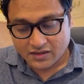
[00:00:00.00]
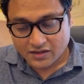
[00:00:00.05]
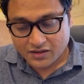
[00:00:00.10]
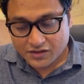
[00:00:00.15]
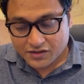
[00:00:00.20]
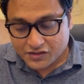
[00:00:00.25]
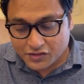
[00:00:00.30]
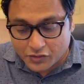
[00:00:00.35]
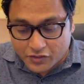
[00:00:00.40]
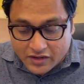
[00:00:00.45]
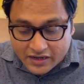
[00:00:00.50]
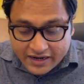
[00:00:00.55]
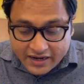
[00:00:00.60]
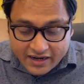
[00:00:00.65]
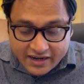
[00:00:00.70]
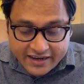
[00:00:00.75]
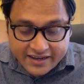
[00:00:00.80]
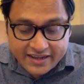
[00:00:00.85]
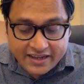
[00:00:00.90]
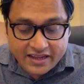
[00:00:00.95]
So
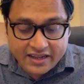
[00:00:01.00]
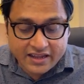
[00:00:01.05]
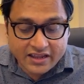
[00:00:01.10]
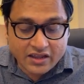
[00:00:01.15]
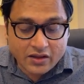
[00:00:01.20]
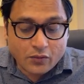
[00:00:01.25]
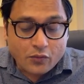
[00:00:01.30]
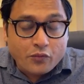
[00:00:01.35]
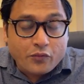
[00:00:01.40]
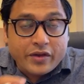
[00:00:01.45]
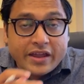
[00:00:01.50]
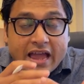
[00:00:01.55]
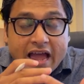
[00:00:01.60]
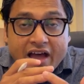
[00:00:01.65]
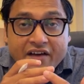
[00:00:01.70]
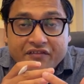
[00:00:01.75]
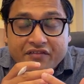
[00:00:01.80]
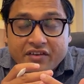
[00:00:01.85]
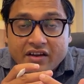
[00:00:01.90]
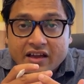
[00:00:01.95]
clearly, we
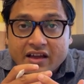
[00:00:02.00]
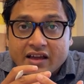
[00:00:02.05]
have